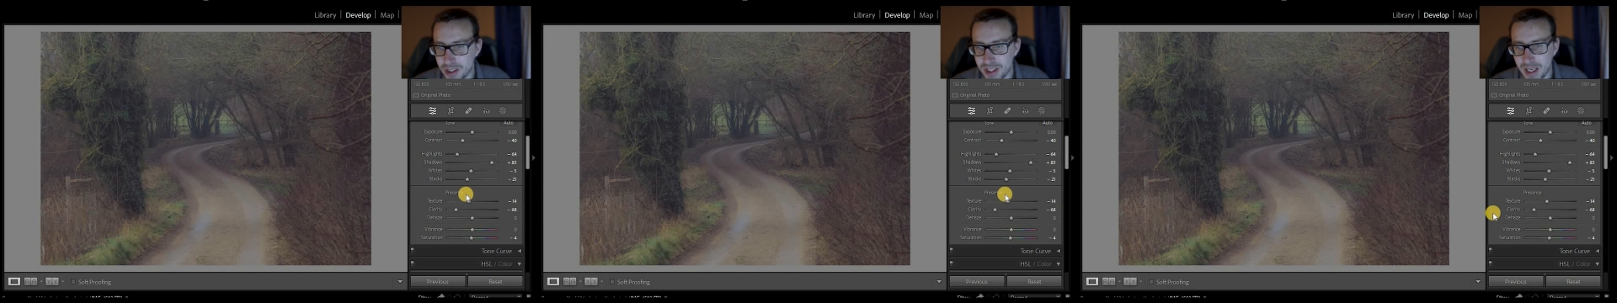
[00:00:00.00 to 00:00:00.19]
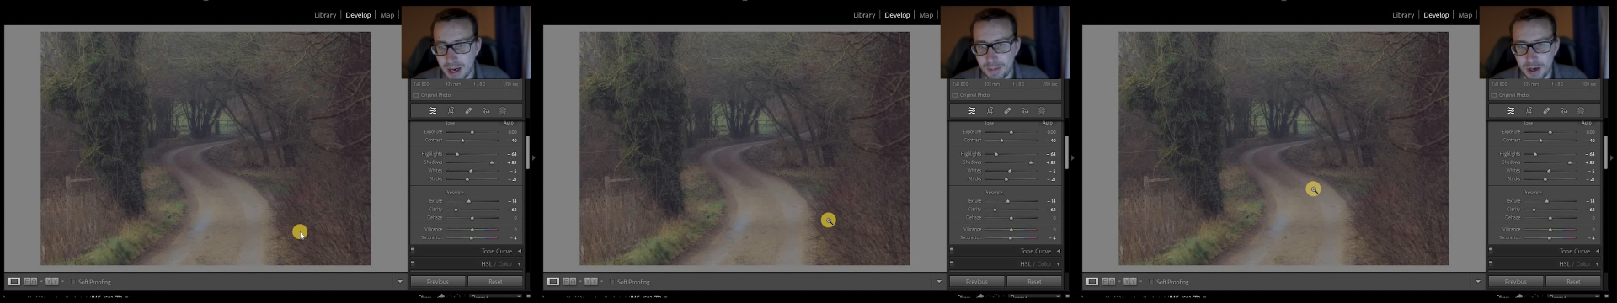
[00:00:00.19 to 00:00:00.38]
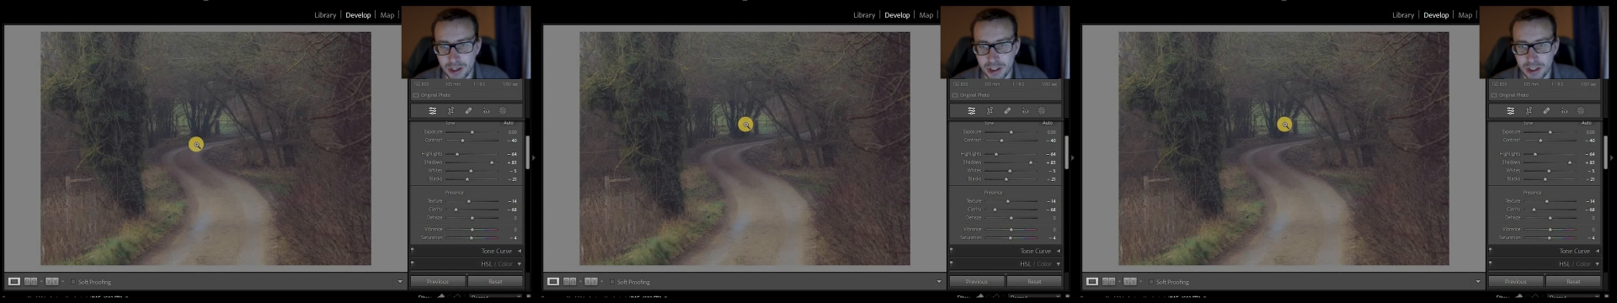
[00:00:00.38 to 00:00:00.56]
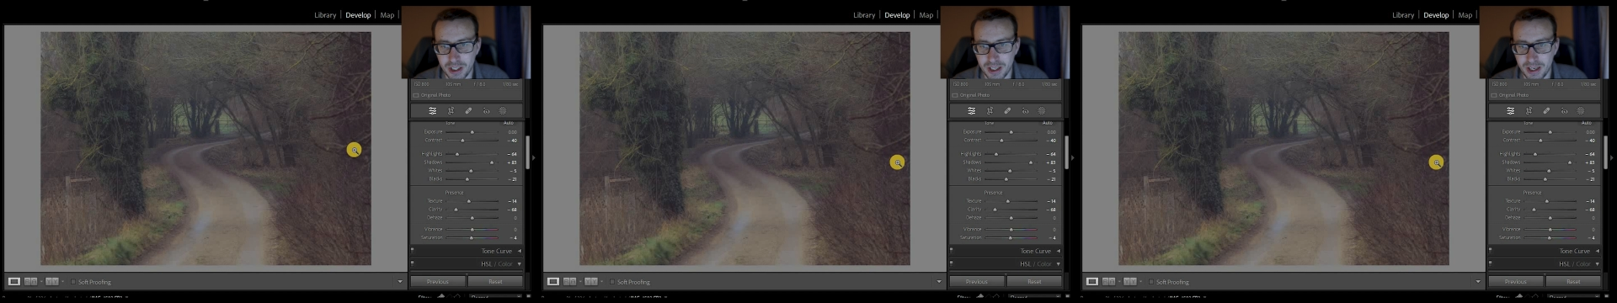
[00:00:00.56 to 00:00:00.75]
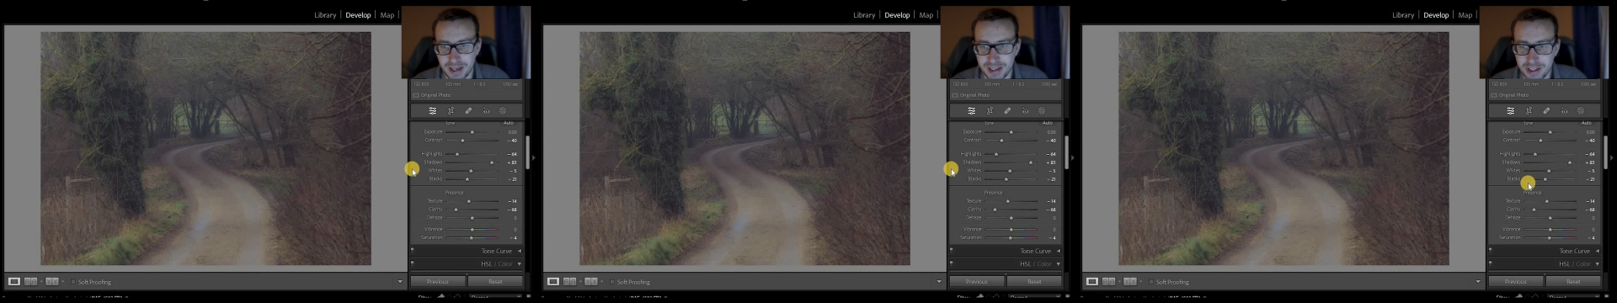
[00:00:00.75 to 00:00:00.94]
You see how much
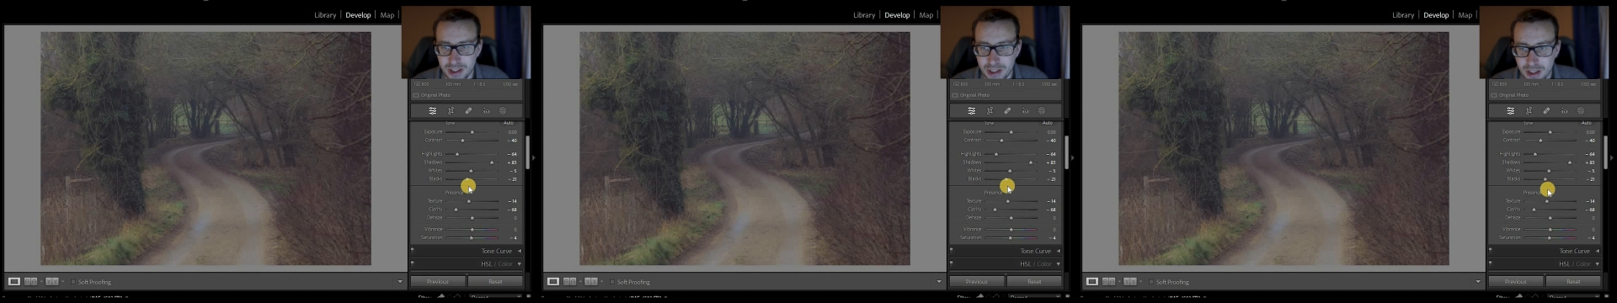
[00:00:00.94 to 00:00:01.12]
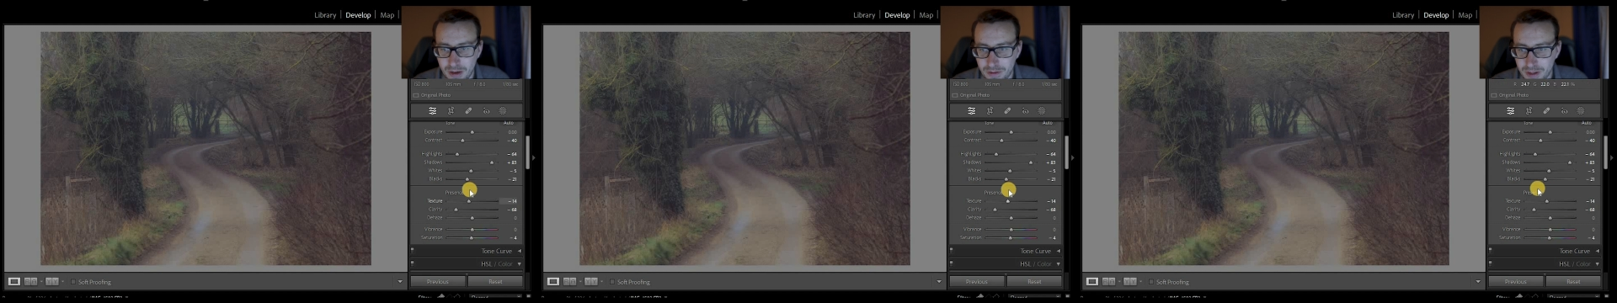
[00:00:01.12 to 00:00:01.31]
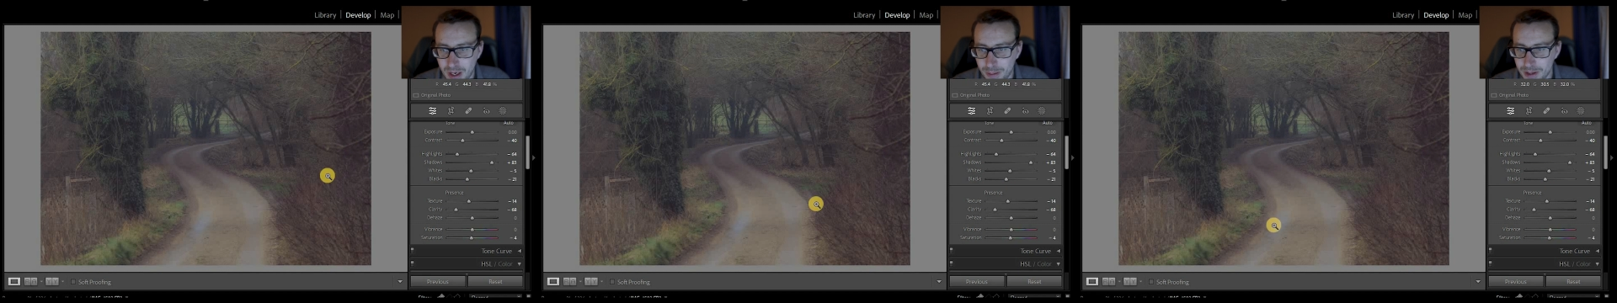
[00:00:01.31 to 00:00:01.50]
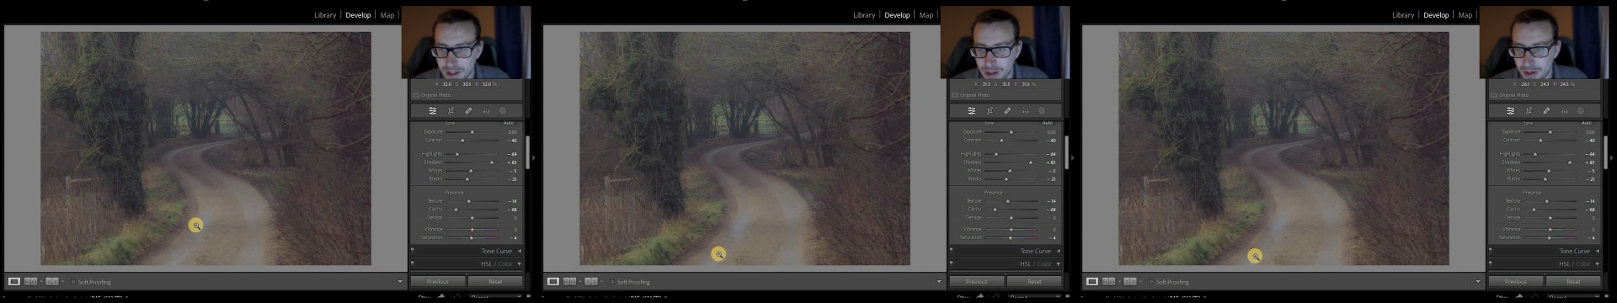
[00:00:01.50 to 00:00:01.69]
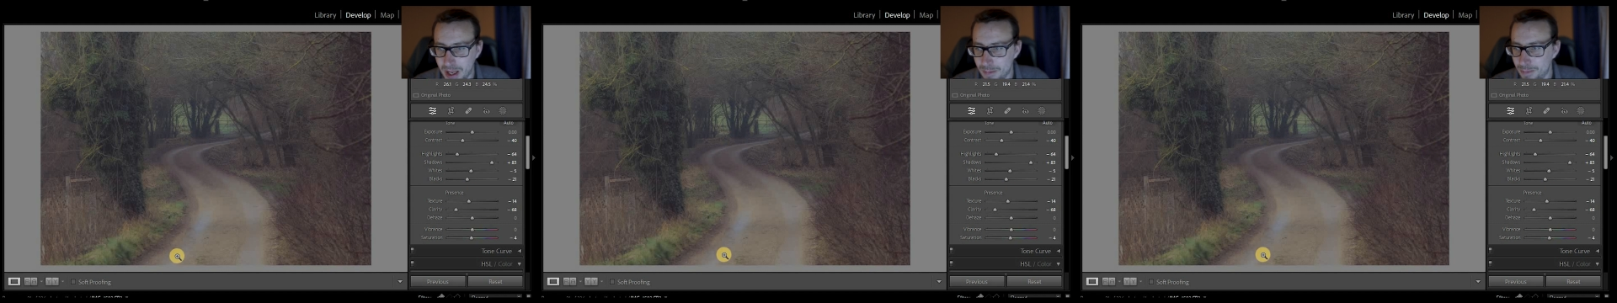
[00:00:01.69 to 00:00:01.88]
it's softened up.
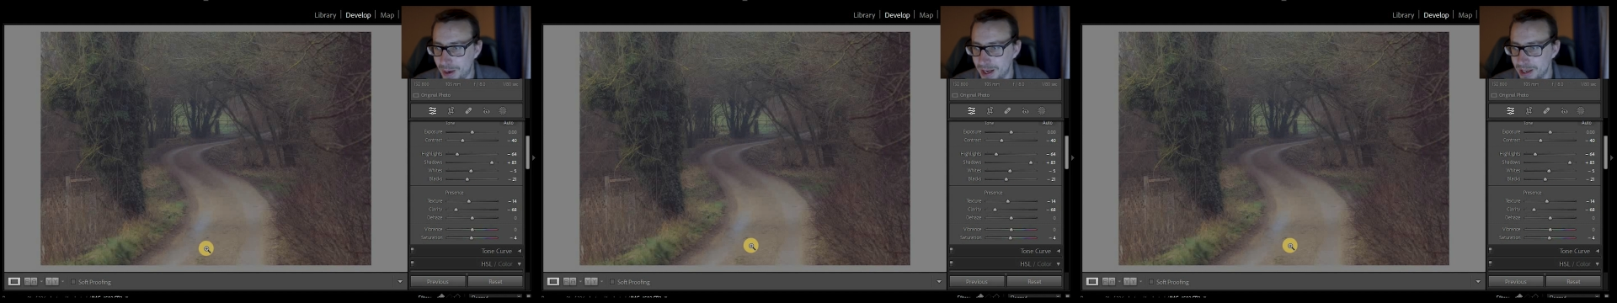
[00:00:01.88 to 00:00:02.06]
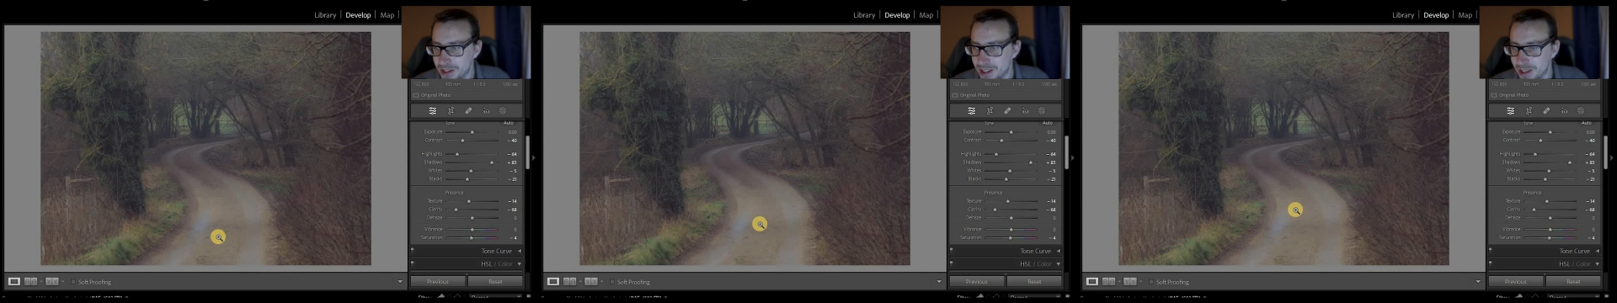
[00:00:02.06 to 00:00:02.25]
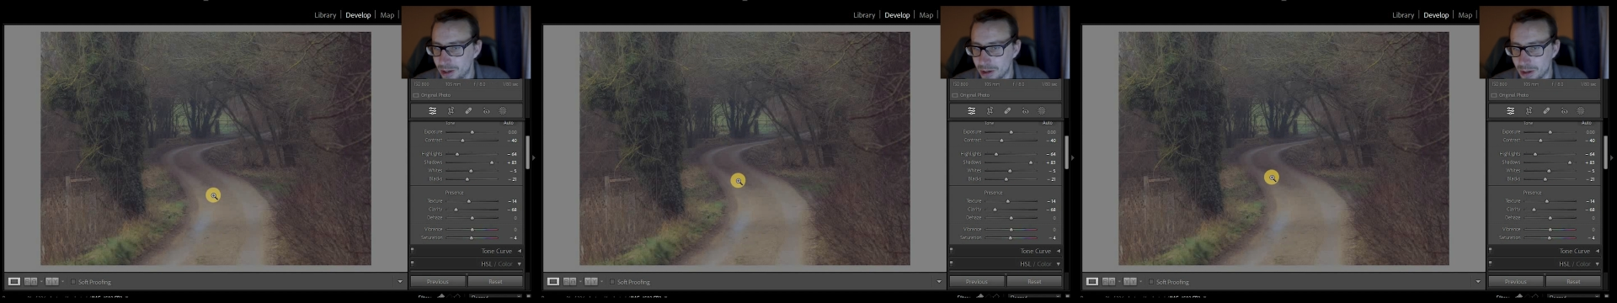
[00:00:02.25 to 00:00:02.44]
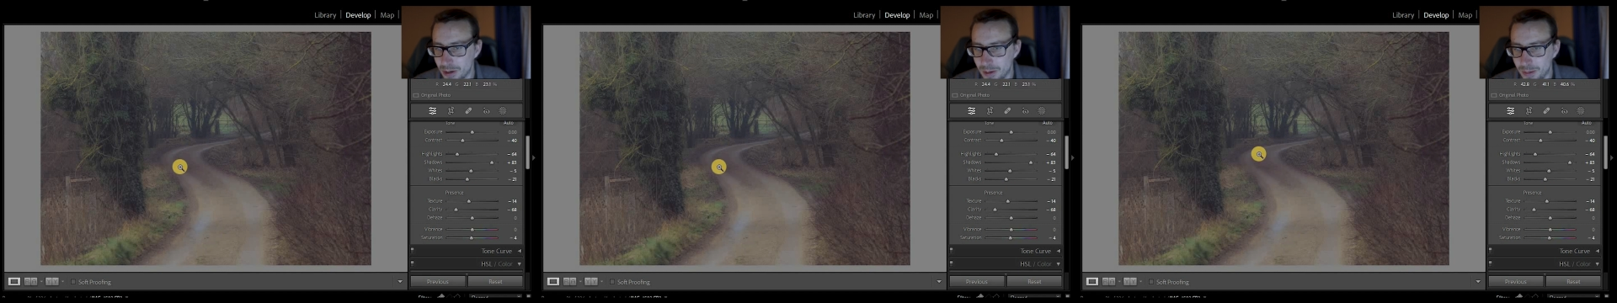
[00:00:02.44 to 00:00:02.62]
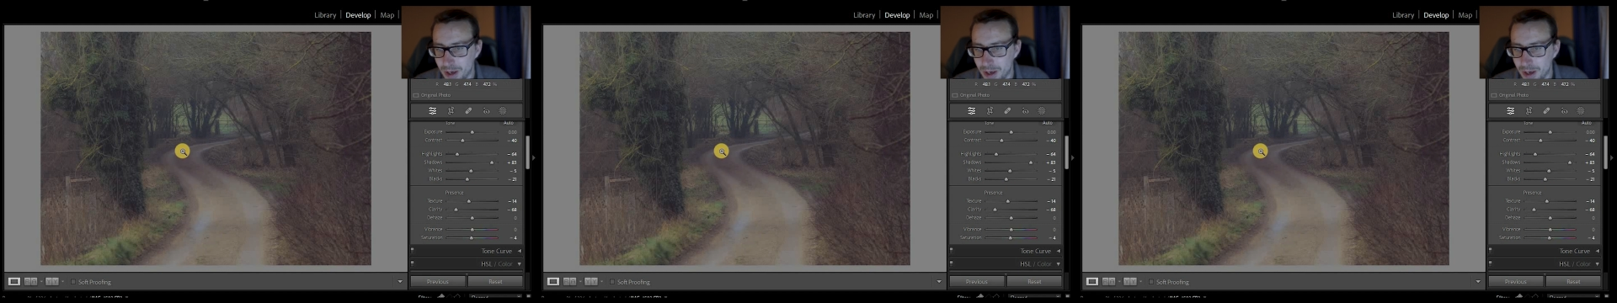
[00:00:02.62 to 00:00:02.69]
It's got that painterly look to it,